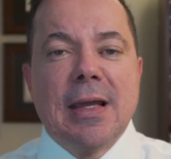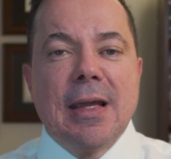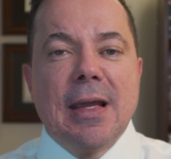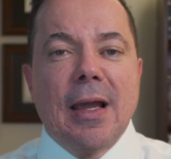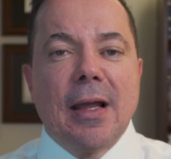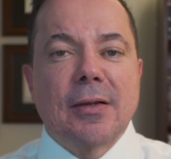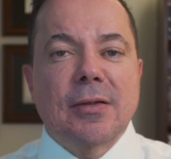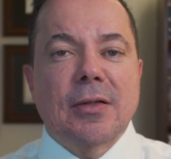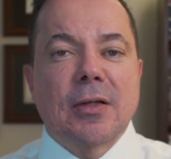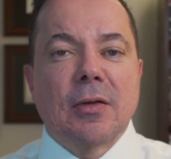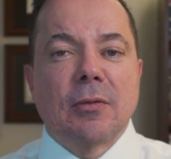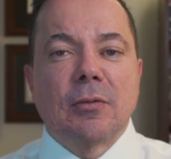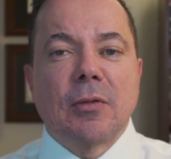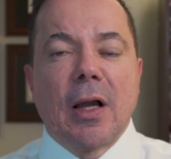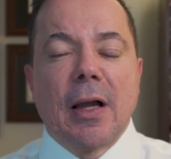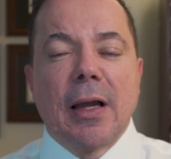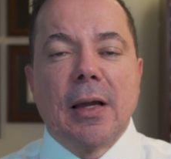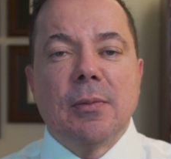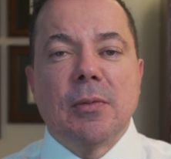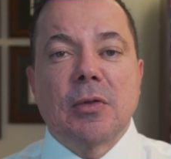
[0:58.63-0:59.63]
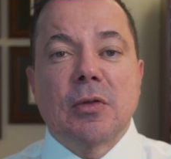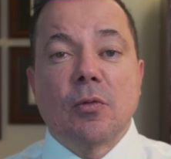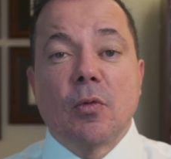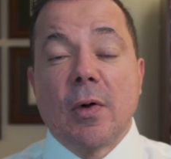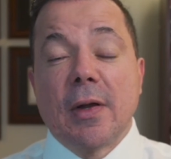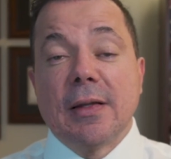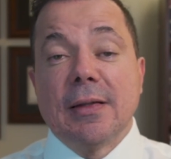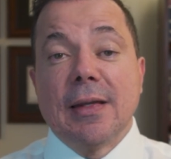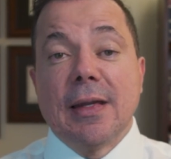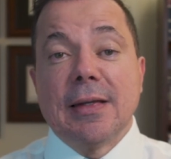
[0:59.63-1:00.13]
and sometimes
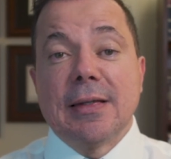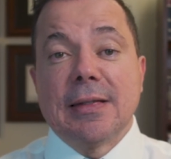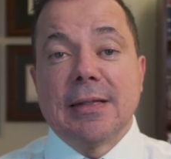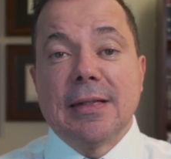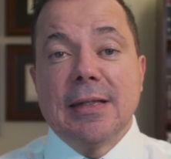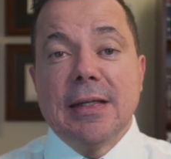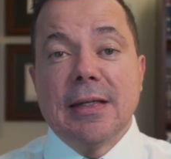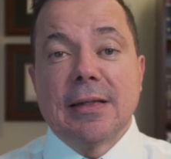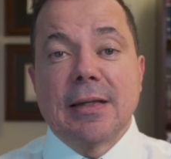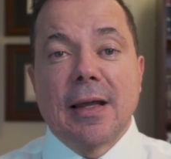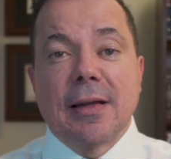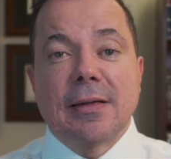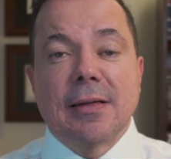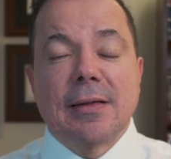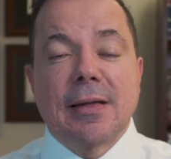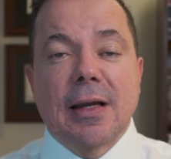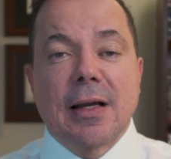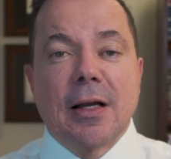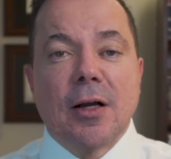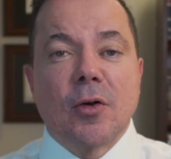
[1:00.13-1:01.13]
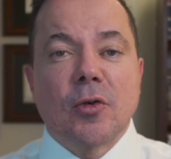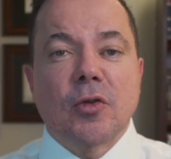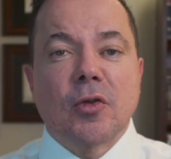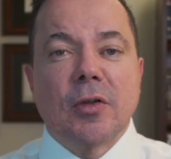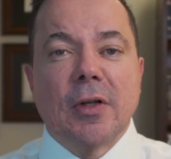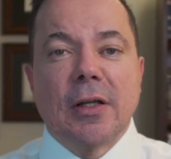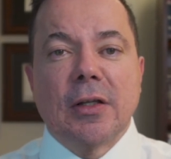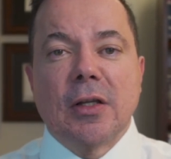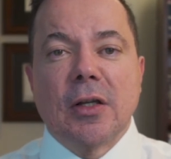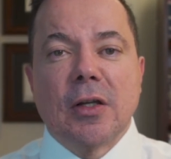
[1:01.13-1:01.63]
when they see that the
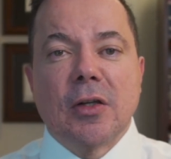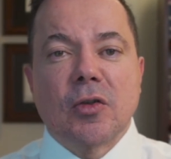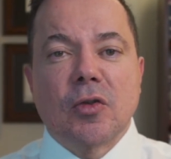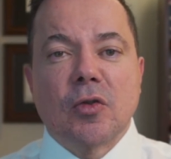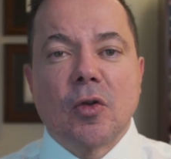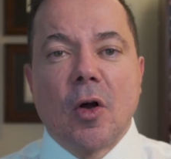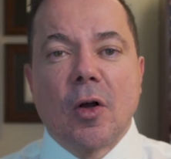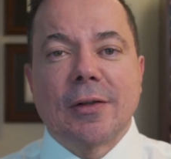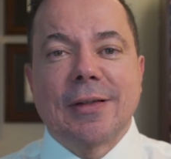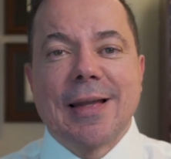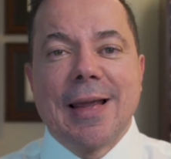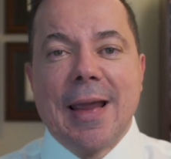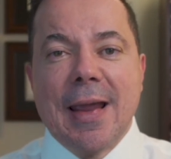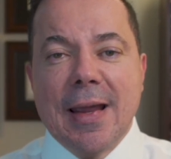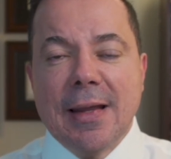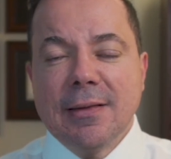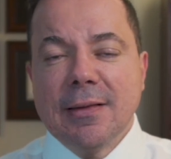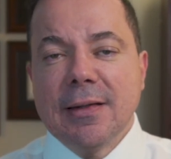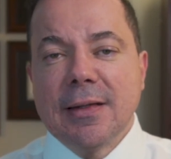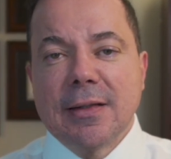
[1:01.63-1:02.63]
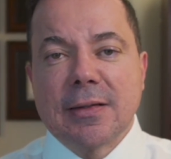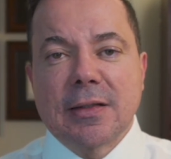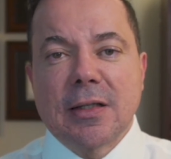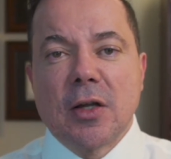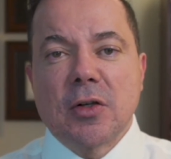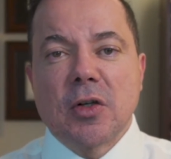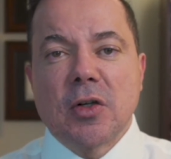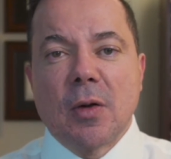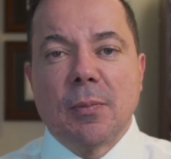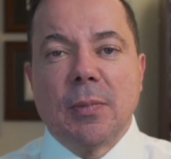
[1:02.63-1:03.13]
consulate is not handling
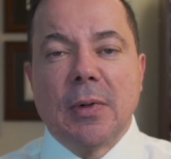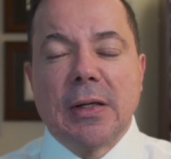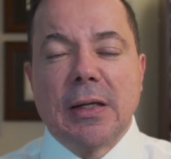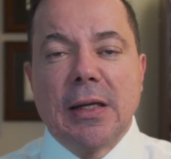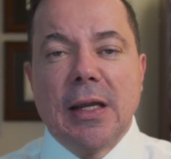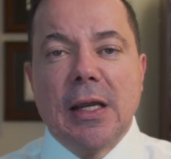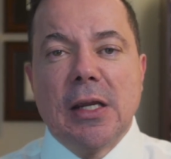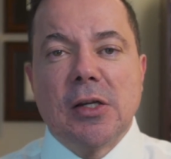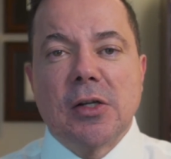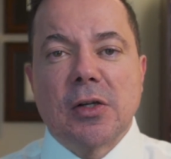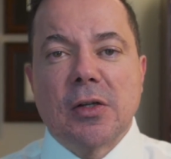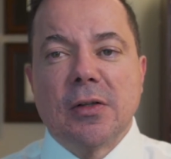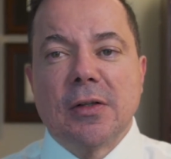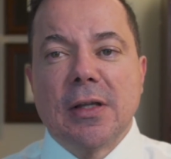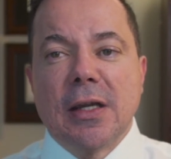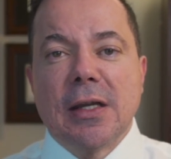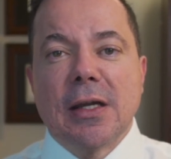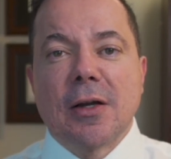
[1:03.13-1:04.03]
such application, they are